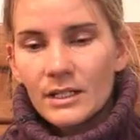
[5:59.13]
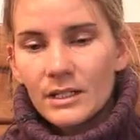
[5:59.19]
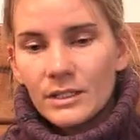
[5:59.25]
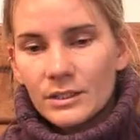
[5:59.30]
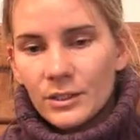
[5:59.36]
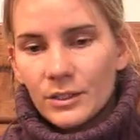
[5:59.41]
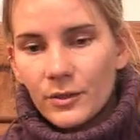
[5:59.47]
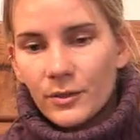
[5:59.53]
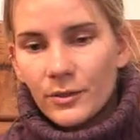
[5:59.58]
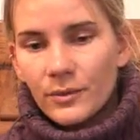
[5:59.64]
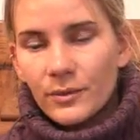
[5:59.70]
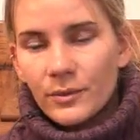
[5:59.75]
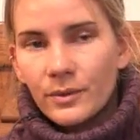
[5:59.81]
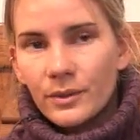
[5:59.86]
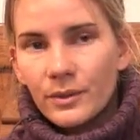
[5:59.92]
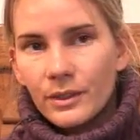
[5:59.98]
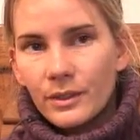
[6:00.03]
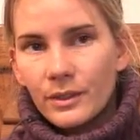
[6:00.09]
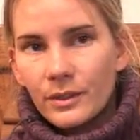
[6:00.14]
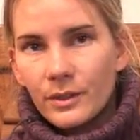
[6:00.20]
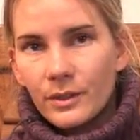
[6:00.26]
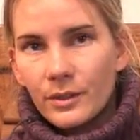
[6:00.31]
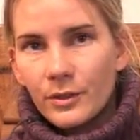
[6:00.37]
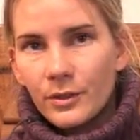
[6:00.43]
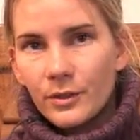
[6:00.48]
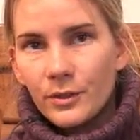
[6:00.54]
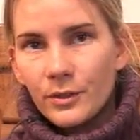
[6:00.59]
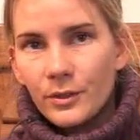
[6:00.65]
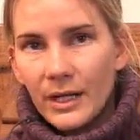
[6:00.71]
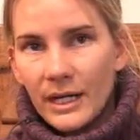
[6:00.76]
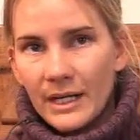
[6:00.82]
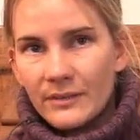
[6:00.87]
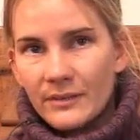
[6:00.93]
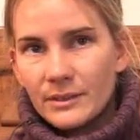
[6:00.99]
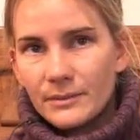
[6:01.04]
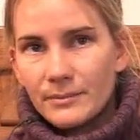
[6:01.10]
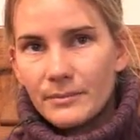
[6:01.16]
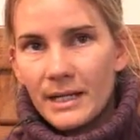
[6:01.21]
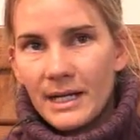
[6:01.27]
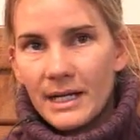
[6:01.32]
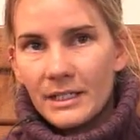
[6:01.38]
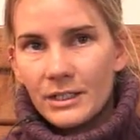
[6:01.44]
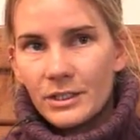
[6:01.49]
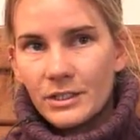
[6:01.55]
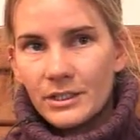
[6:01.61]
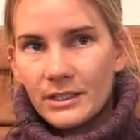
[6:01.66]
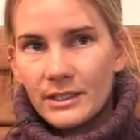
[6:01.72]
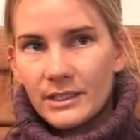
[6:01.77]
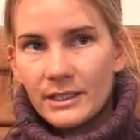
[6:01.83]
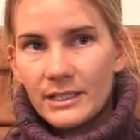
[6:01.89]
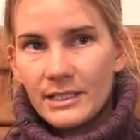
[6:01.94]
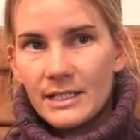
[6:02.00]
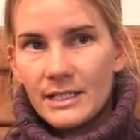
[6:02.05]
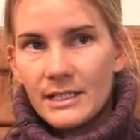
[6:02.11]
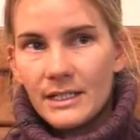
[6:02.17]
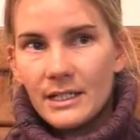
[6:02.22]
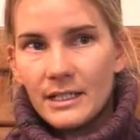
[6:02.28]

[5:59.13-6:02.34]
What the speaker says: So you have to match the